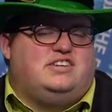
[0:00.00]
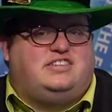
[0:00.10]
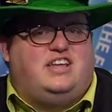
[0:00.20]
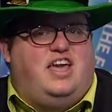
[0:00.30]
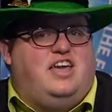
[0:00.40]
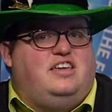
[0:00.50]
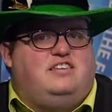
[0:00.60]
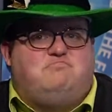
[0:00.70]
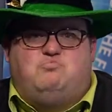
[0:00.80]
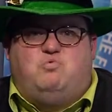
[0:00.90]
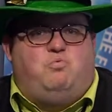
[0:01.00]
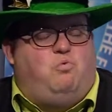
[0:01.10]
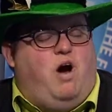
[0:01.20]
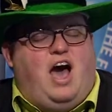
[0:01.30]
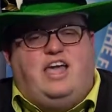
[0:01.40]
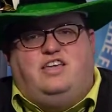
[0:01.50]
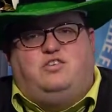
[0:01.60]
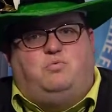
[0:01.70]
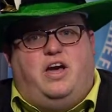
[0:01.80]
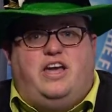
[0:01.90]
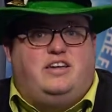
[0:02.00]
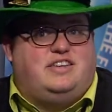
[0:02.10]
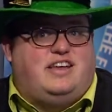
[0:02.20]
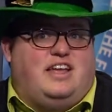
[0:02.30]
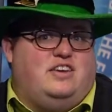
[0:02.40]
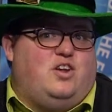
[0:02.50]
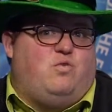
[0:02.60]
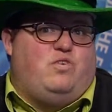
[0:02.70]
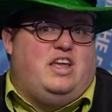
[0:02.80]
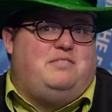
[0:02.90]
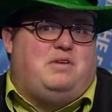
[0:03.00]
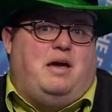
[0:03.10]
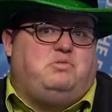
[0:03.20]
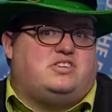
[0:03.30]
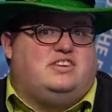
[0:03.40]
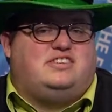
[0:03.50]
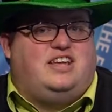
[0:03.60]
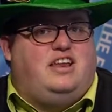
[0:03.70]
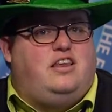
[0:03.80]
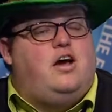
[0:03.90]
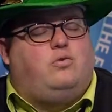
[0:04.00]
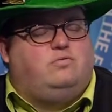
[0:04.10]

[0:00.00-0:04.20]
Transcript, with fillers: to say why either way because I get no read, but I'm just going to say no.